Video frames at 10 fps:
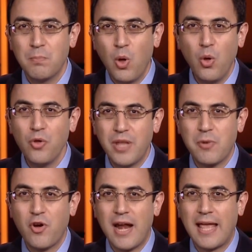bold
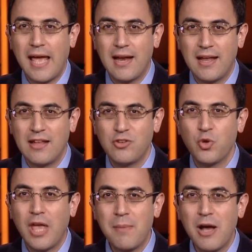Democratic candidates
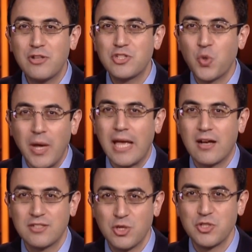who came out swinging
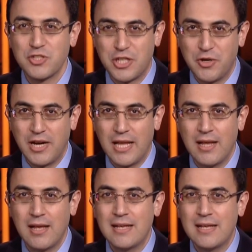on Social Security,